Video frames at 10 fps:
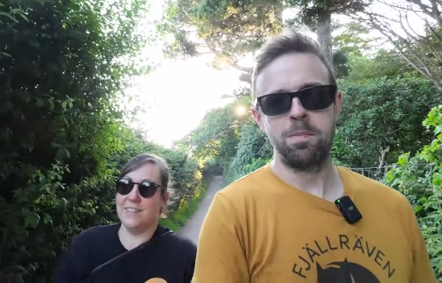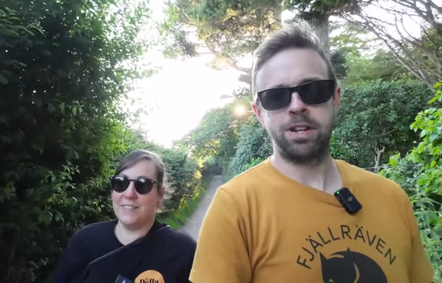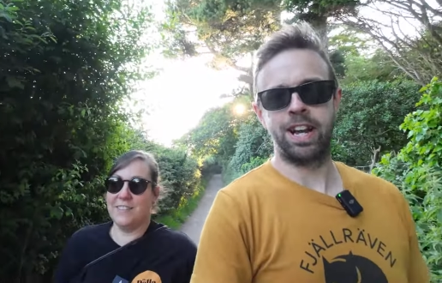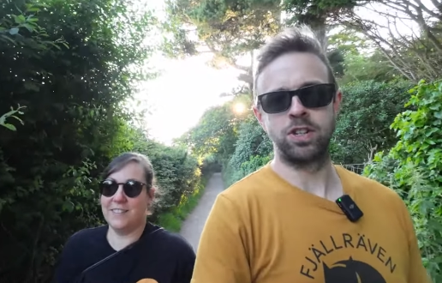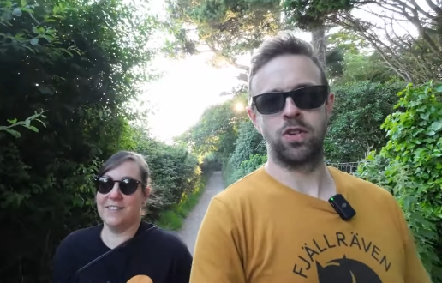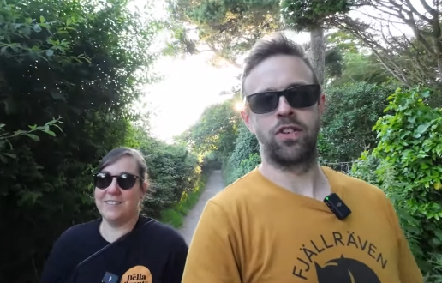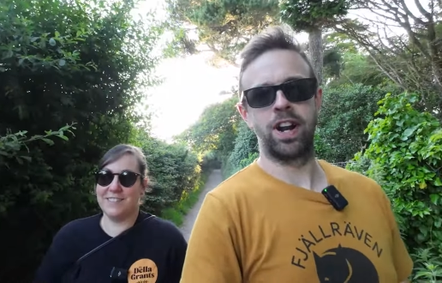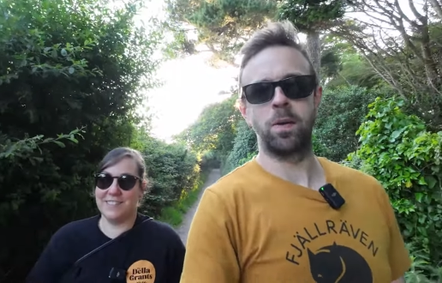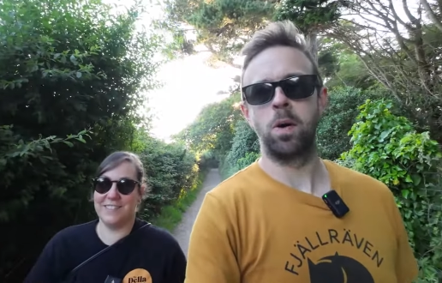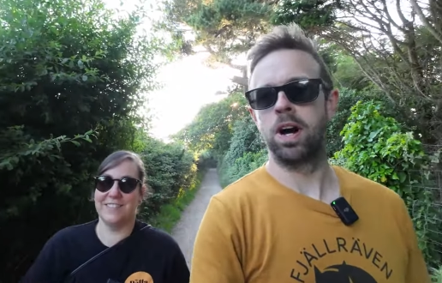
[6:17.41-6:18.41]
Speaker 1: potential for a
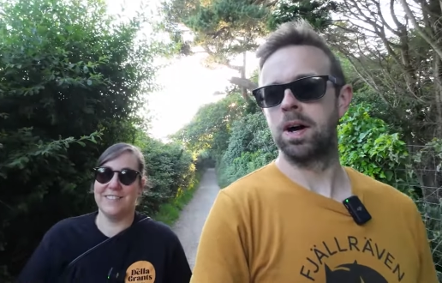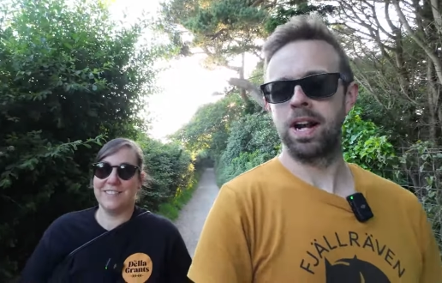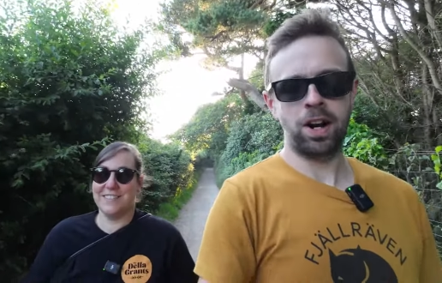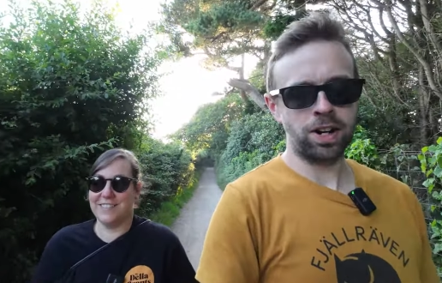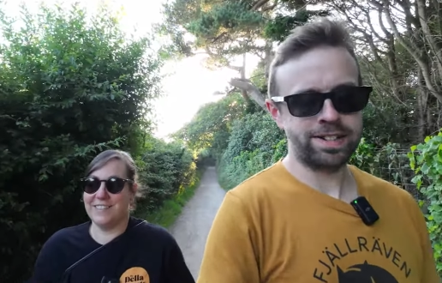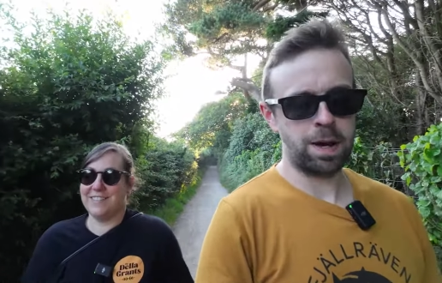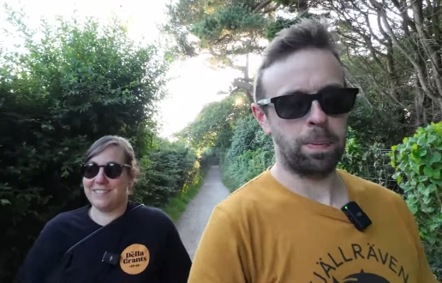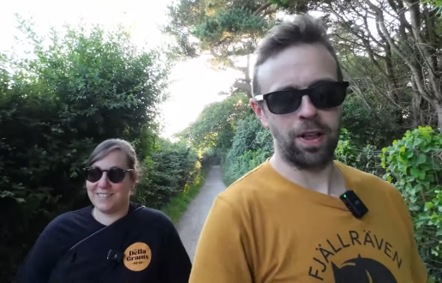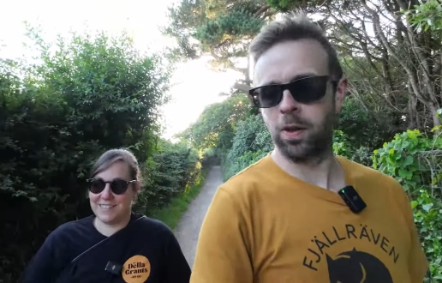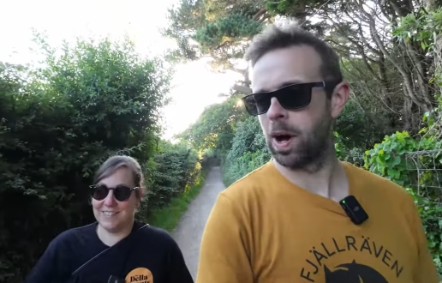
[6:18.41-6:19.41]
little, little tipple
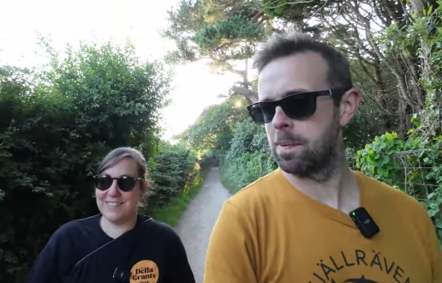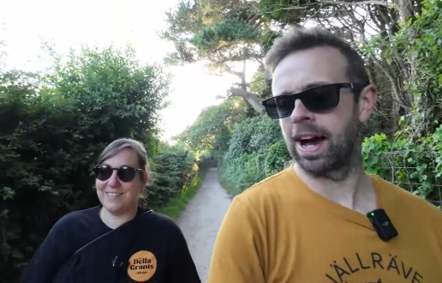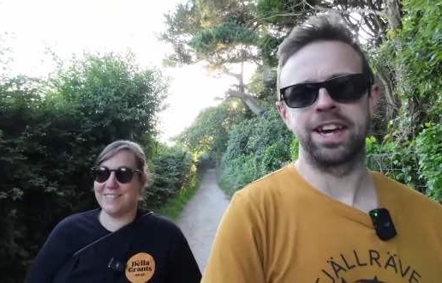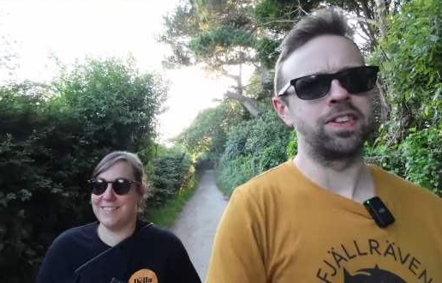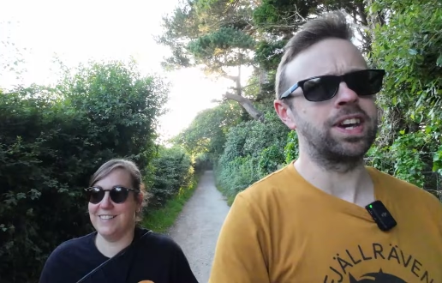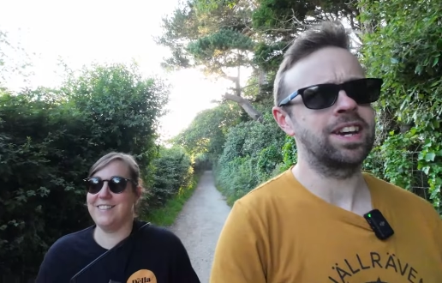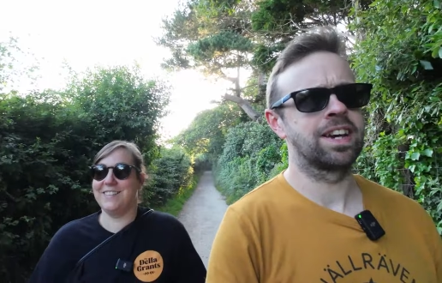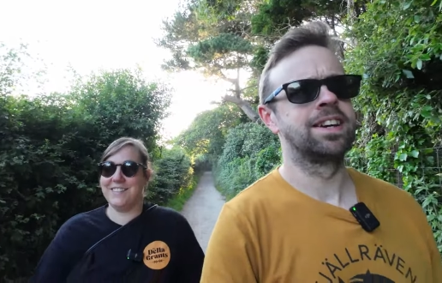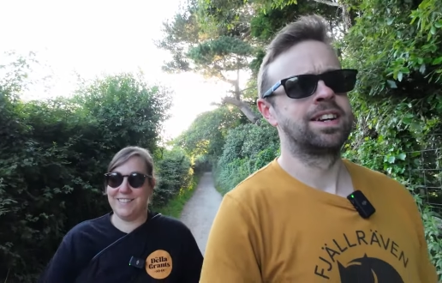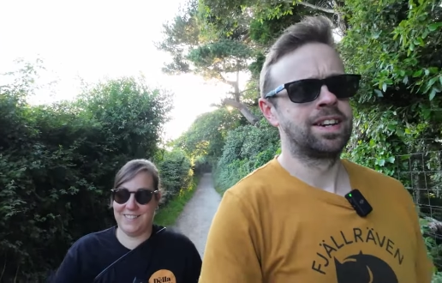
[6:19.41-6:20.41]
on the way back, I think.
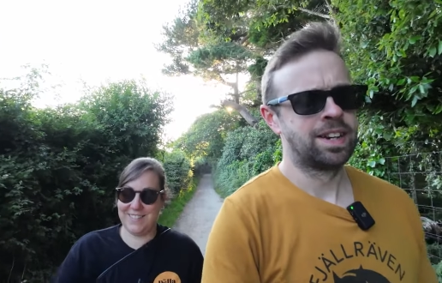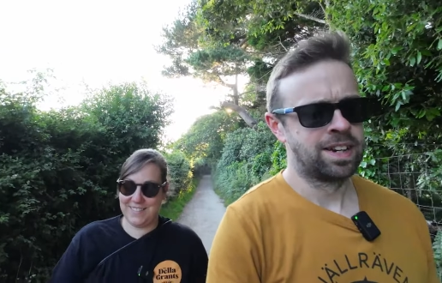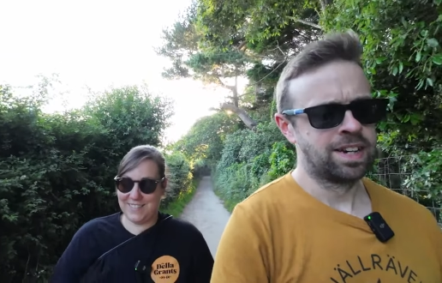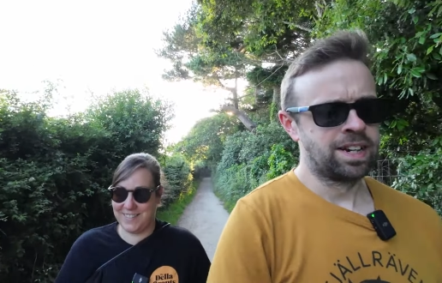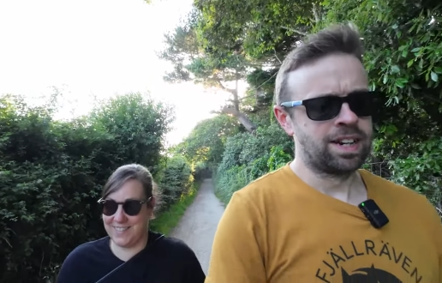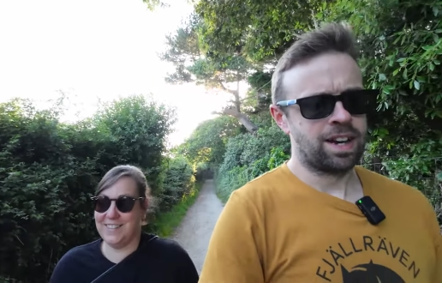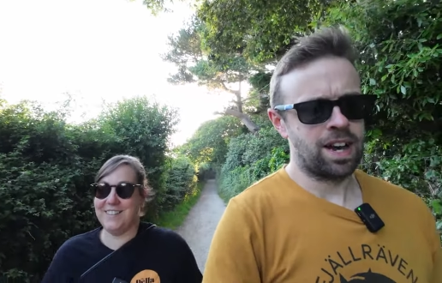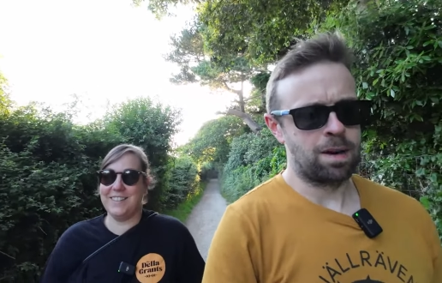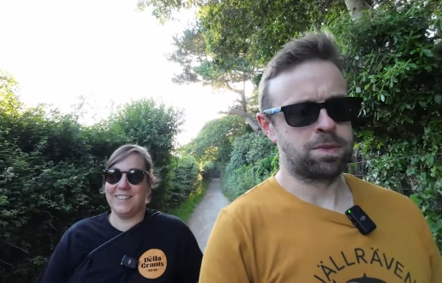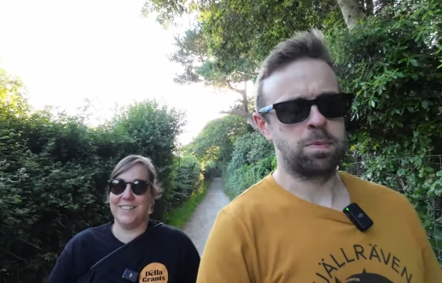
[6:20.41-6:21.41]

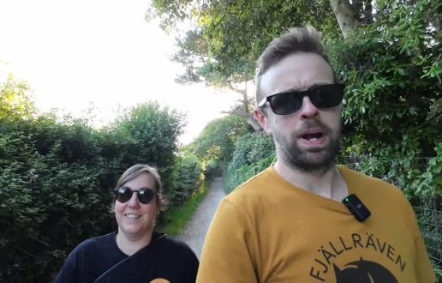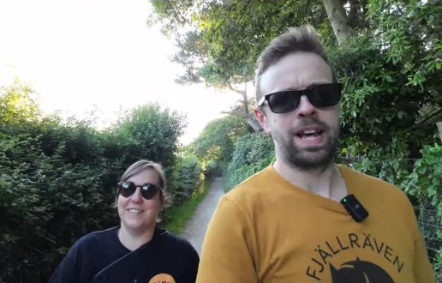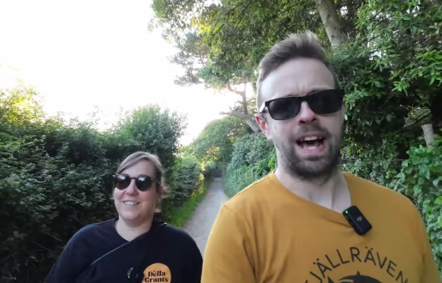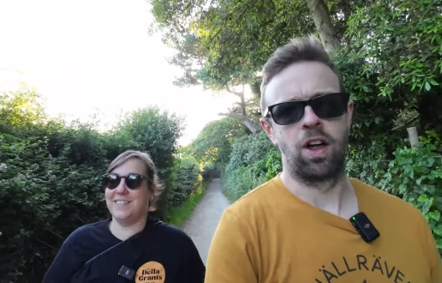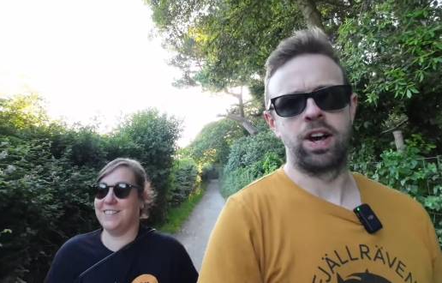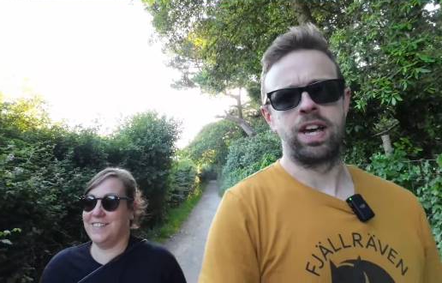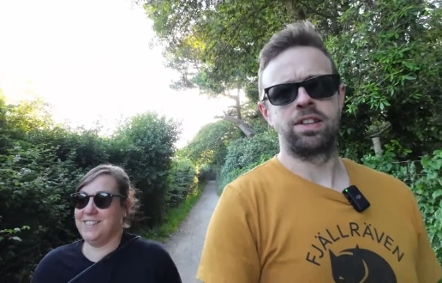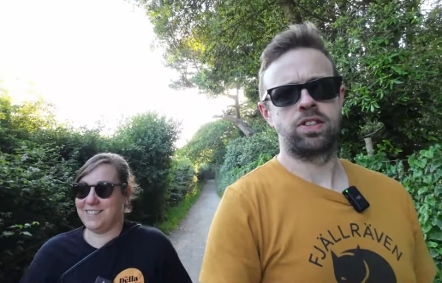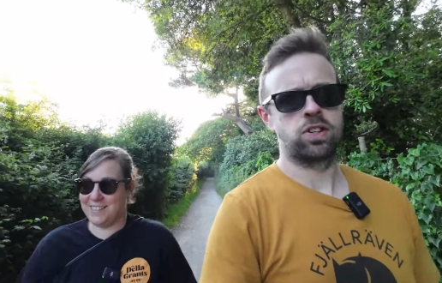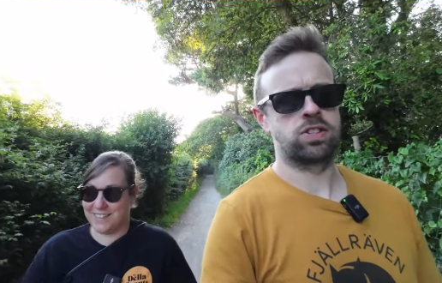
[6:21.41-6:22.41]
Um, depending how long it is, I
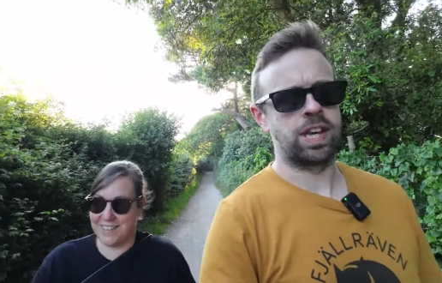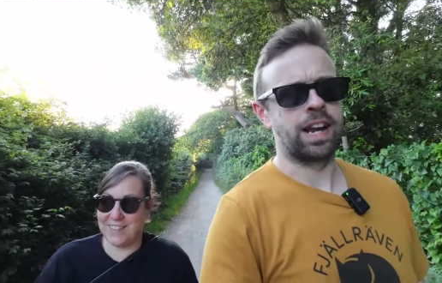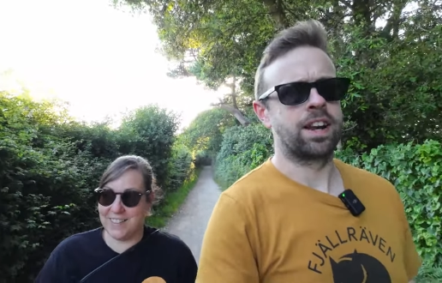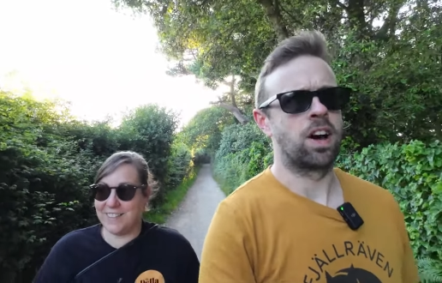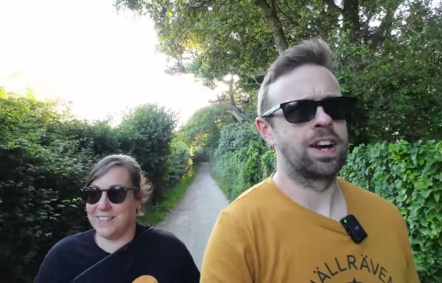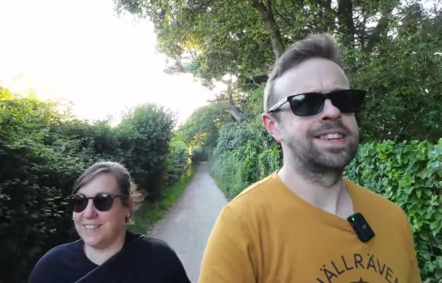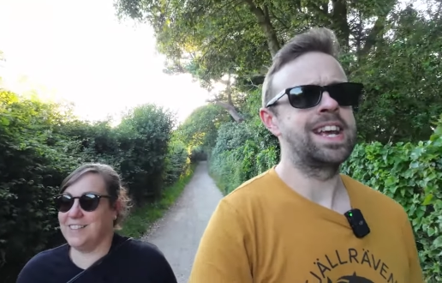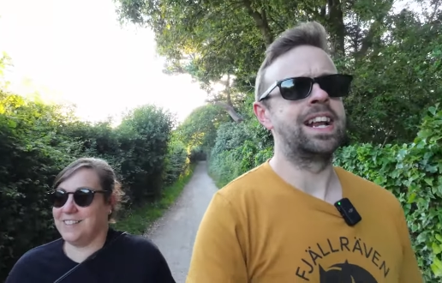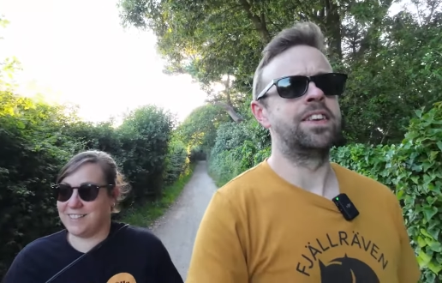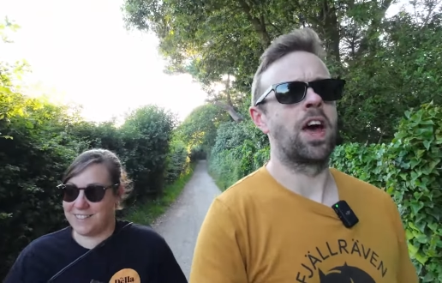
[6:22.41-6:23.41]
just said
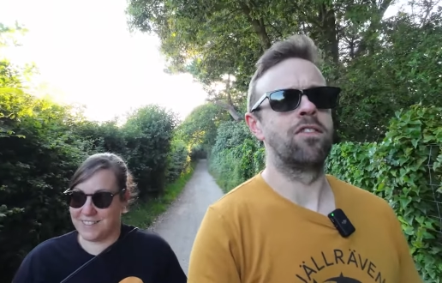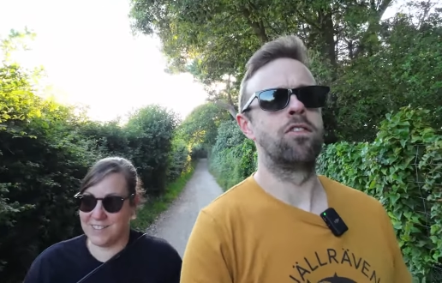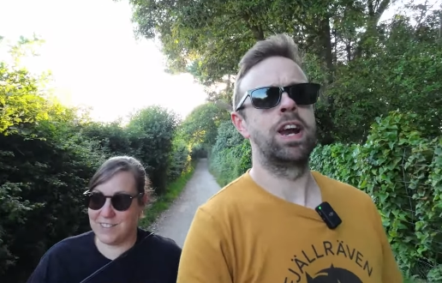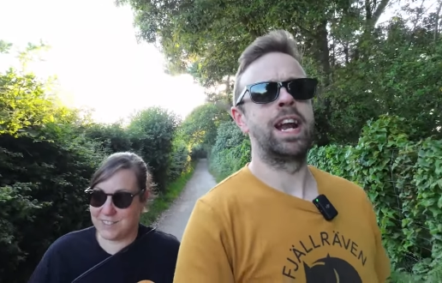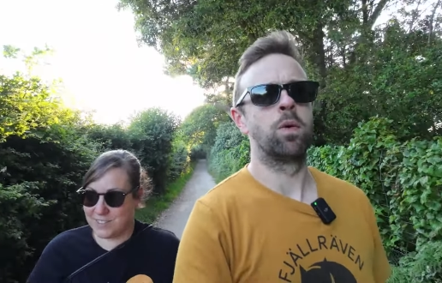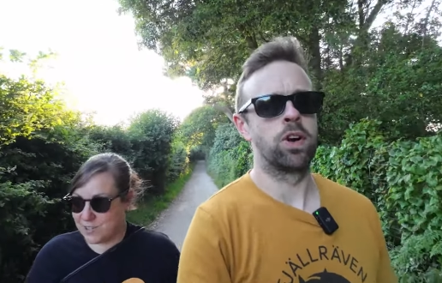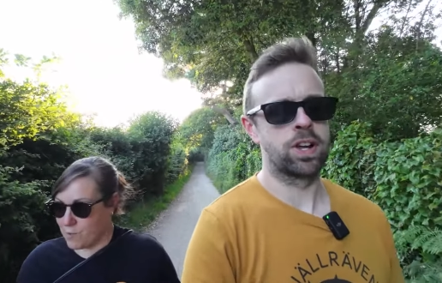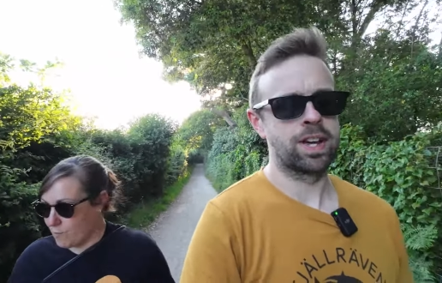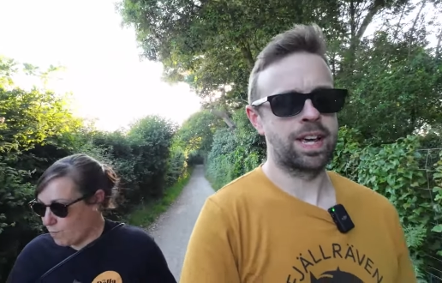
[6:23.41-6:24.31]
ideally I don't really want to